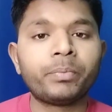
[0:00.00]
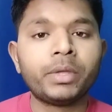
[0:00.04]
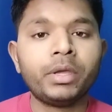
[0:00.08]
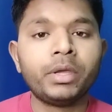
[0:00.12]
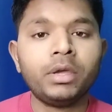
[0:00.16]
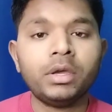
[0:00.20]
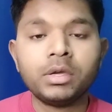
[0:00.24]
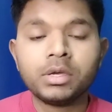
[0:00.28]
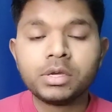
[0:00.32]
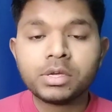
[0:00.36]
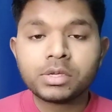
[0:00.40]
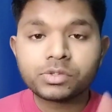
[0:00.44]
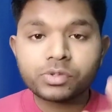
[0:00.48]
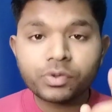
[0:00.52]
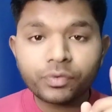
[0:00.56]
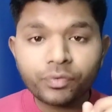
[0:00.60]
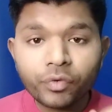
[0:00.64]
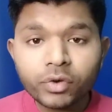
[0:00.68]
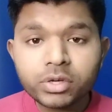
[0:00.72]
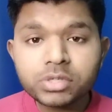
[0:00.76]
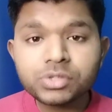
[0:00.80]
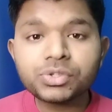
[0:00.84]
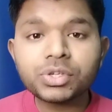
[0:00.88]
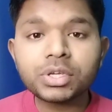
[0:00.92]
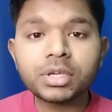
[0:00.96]
so
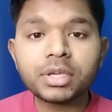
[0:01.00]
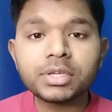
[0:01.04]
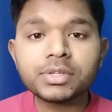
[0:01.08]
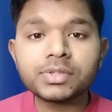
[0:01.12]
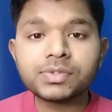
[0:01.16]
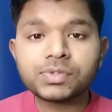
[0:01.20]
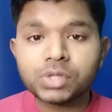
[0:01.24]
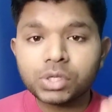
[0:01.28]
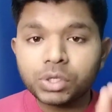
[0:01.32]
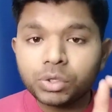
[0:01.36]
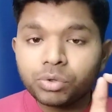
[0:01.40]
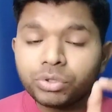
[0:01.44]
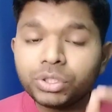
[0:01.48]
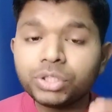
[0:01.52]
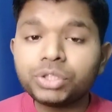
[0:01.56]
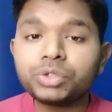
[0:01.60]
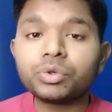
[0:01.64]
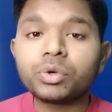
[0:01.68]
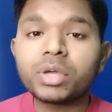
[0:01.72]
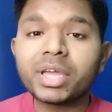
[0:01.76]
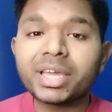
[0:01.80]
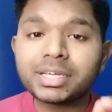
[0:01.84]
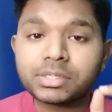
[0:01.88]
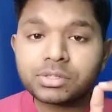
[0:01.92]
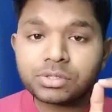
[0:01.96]
first thing is you need to
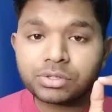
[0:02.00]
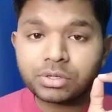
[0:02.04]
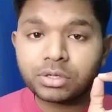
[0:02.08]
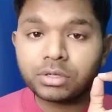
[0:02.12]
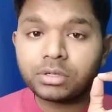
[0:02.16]
get